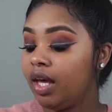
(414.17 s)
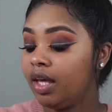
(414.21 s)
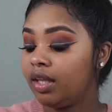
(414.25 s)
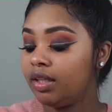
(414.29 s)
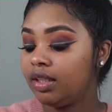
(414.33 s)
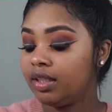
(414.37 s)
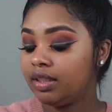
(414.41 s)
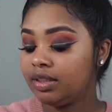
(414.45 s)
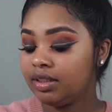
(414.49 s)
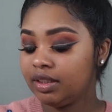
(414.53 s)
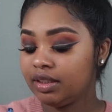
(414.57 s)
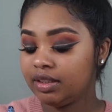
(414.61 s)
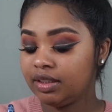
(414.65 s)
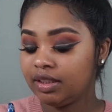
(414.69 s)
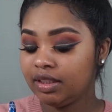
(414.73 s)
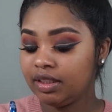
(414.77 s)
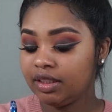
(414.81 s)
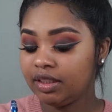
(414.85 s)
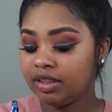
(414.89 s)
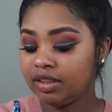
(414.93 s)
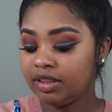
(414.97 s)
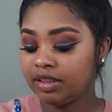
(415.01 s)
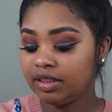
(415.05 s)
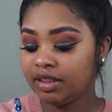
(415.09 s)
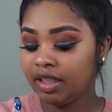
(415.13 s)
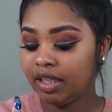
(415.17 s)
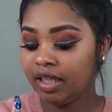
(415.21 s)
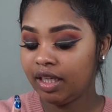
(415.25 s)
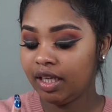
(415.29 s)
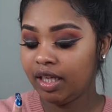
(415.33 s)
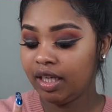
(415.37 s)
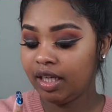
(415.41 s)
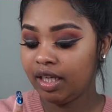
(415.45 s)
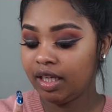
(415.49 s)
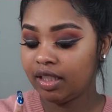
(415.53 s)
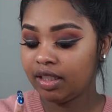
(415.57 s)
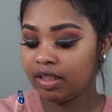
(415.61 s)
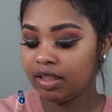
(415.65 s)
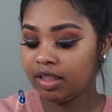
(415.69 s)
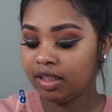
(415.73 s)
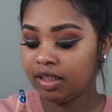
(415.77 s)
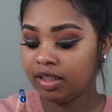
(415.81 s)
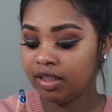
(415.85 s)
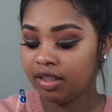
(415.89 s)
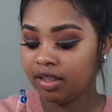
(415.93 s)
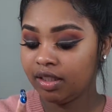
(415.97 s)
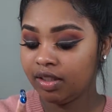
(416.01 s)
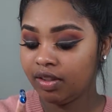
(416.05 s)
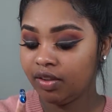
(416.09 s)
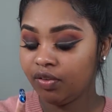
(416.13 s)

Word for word: This is in the shade